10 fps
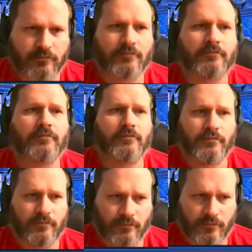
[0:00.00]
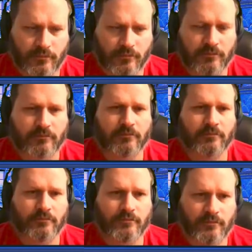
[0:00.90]

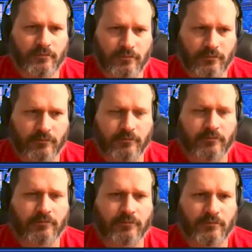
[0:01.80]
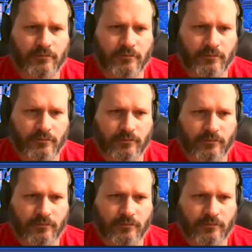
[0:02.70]
(not speaking)